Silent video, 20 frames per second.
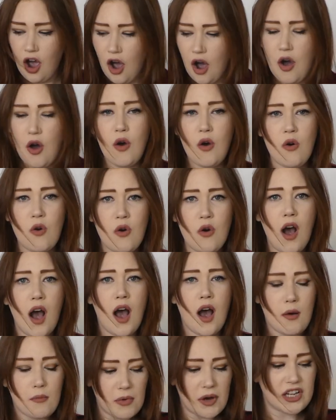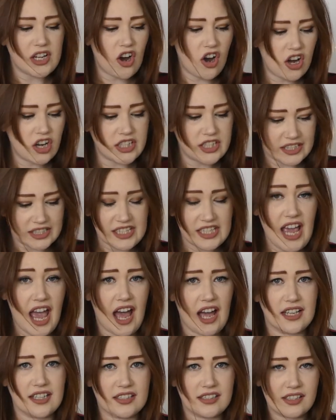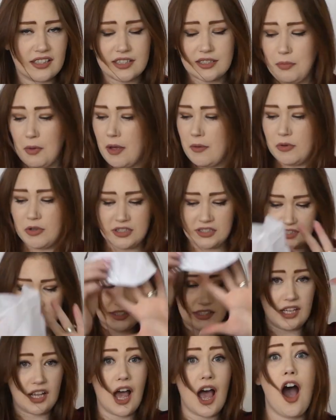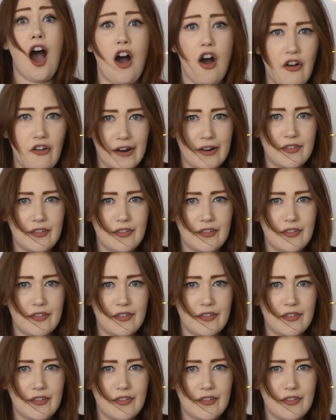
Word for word: Oh my God, yes. Spare buttons are